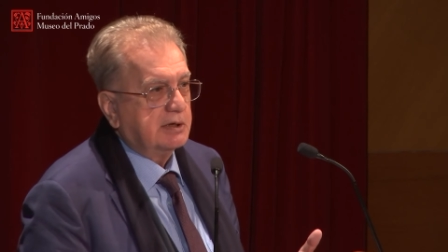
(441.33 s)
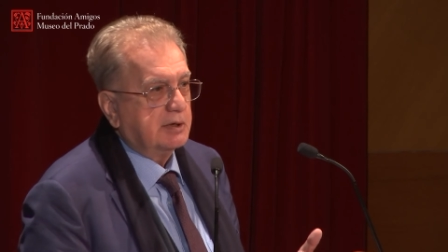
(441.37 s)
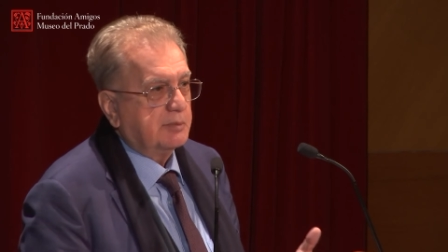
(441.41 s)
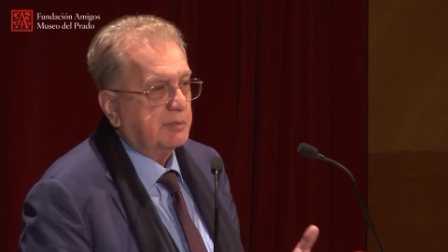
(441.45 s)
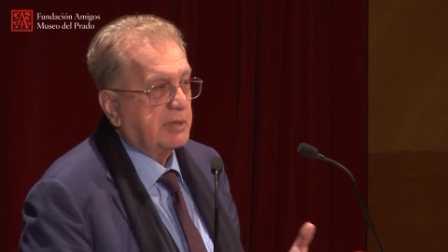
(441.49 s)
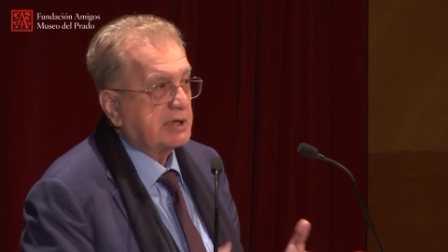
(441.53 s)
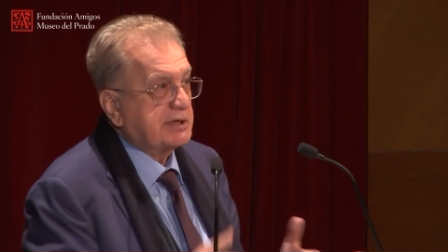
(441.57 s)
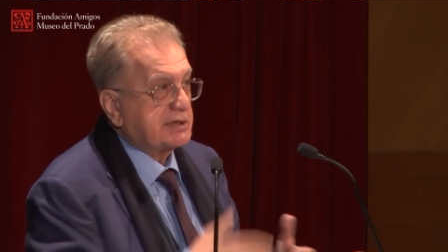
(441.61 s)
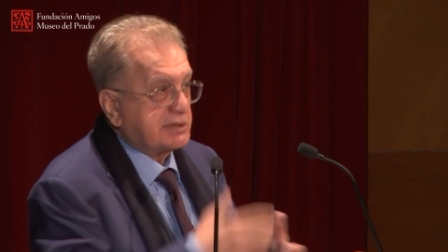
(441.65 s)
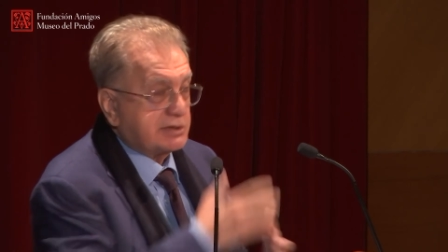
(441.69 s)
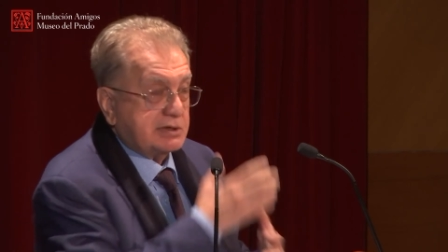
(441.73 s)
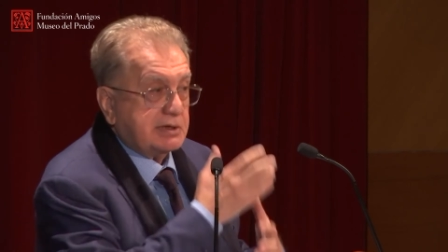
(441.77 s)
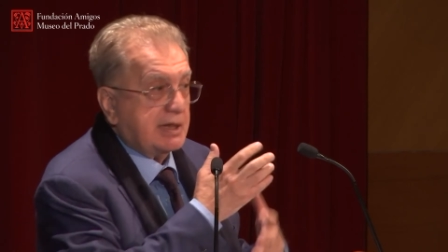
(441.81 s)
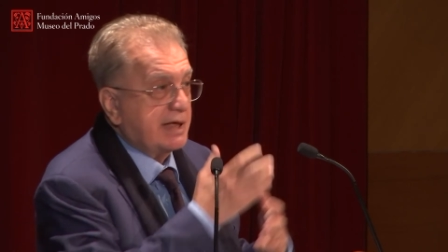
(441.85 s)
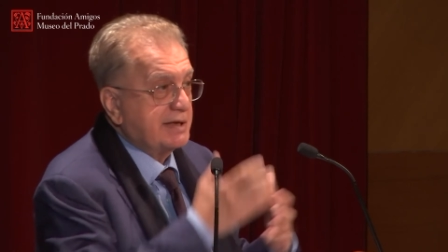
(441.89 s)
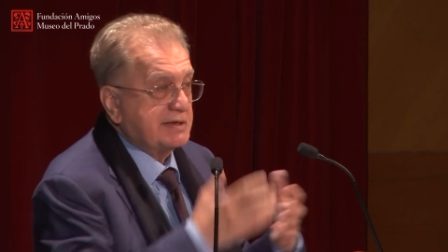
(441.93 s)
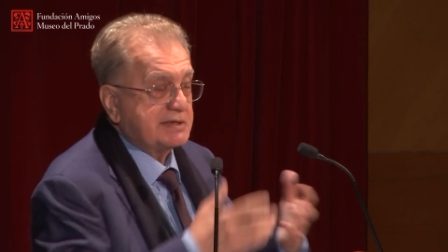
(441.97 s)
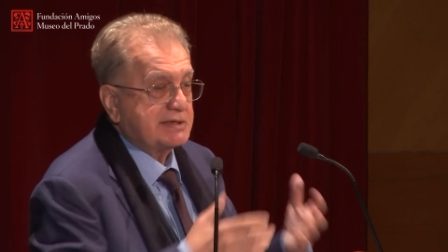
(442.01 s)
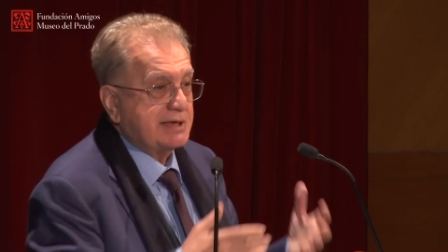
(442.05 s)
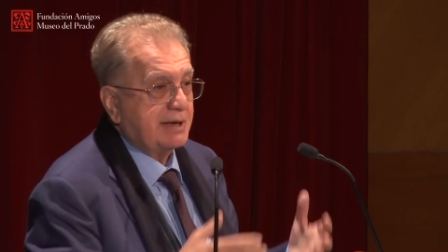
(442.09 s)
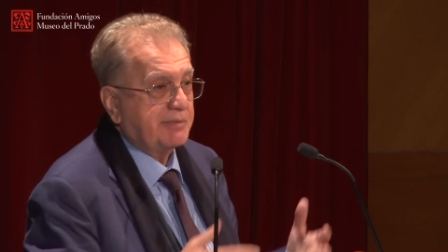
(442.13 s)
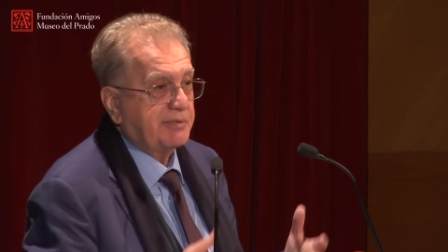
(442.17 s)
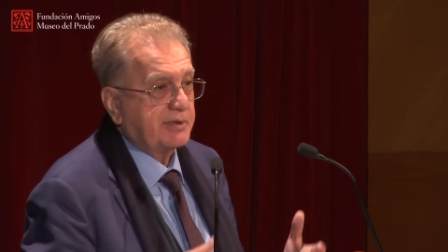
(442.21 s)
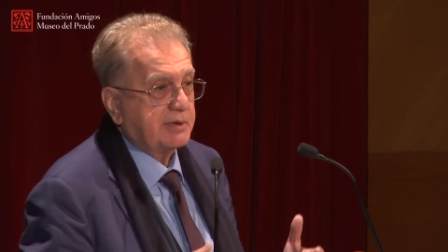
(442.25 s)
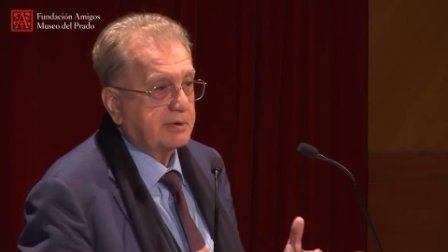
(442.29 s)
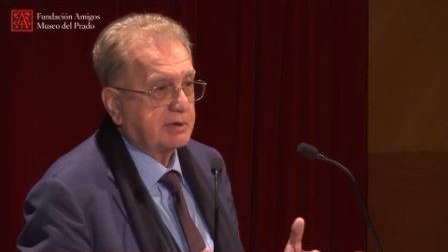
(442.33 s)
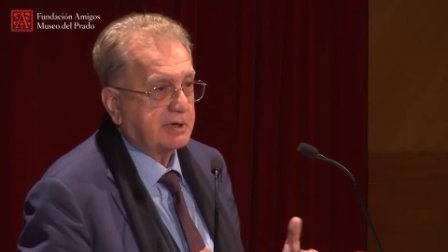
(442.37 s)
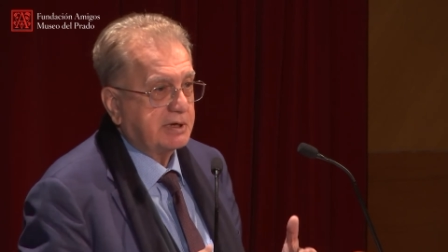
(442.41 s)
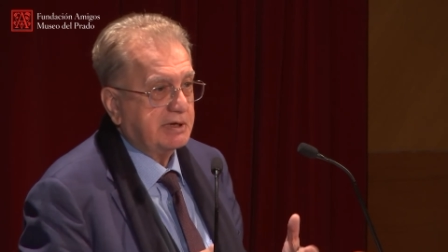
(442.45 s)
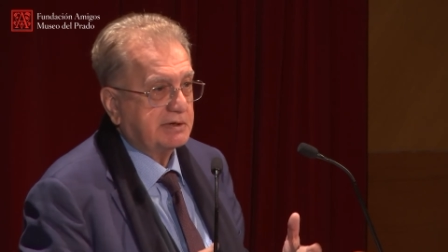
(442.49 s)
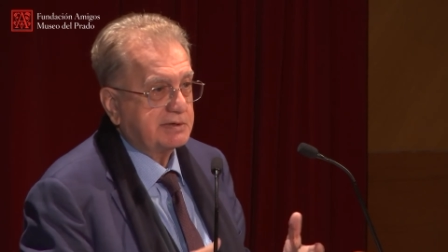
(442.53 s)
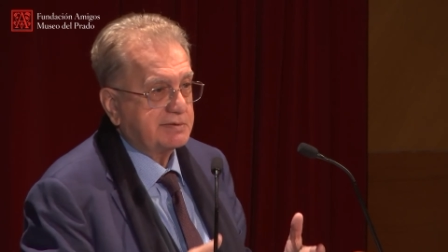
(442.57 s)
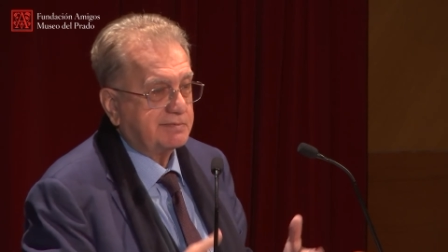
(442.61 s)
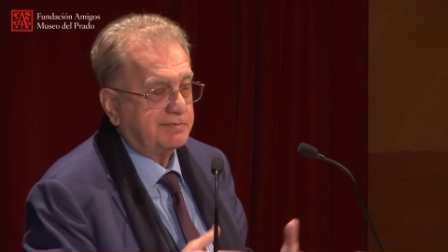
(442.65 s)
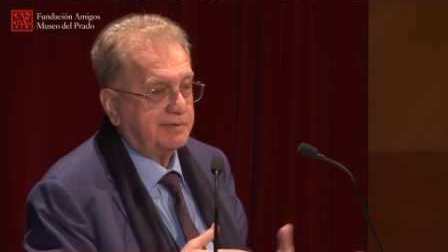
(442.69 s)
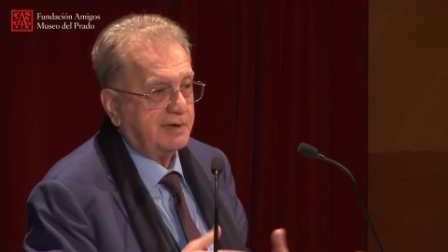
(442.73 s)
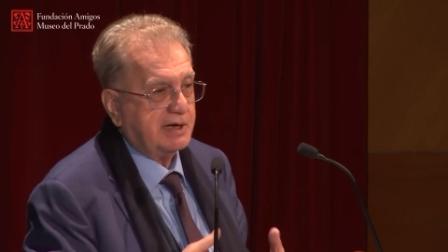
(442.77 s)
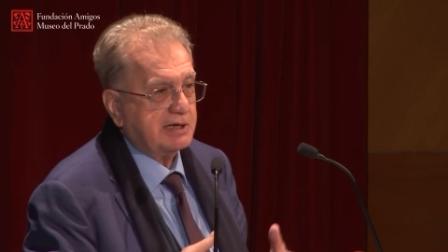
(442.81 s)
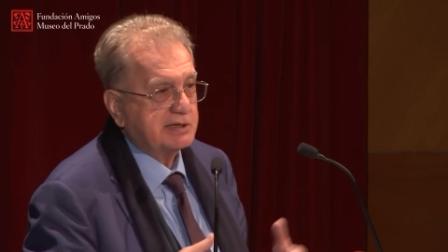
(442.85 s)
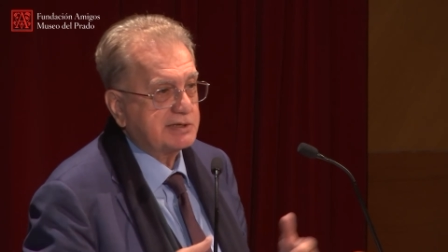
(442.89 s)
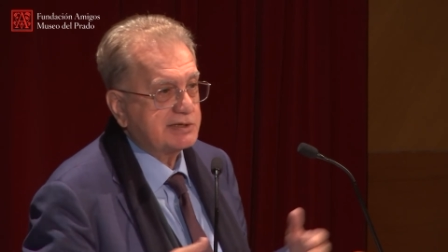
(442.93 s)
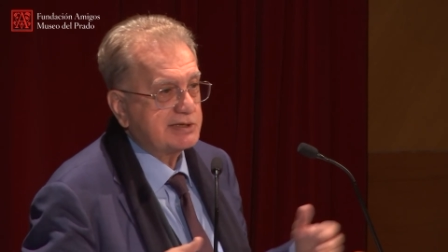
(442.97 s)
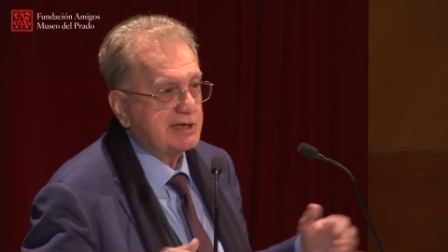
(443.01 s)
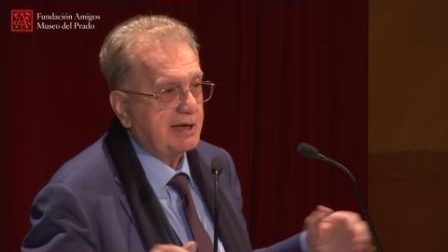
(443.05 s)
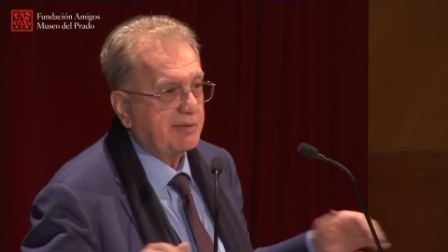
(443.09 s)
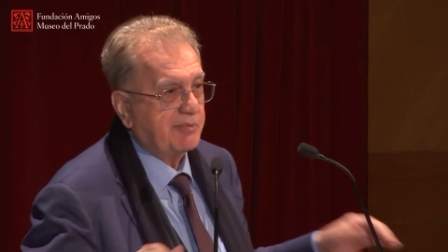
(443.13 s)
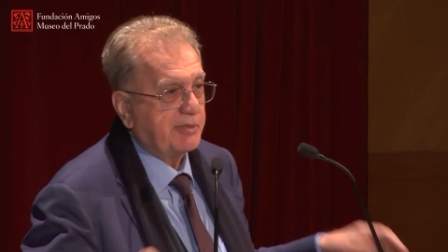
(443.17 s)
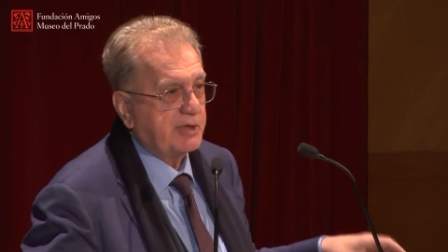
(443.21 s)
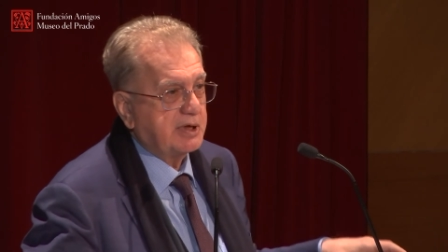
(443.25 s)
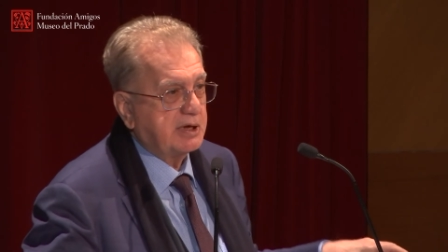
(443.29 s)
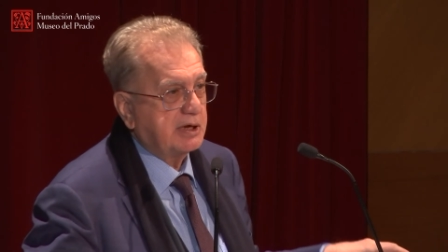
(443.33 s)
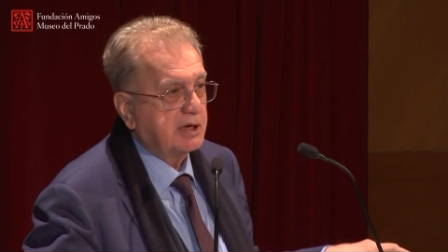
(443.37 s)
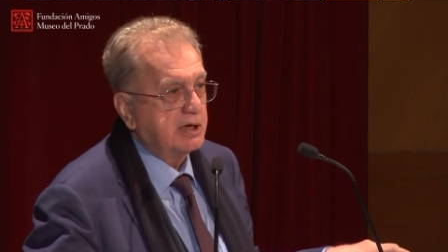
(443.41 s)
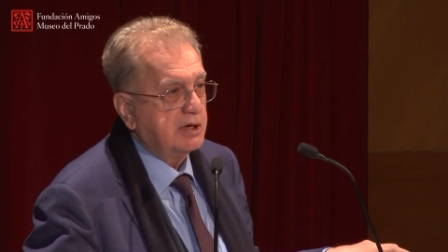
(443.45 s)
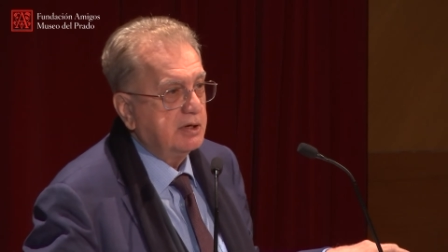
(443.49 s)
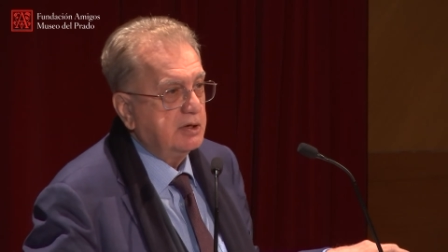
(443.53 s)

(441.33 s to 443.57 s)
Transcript: but still has some, can find something,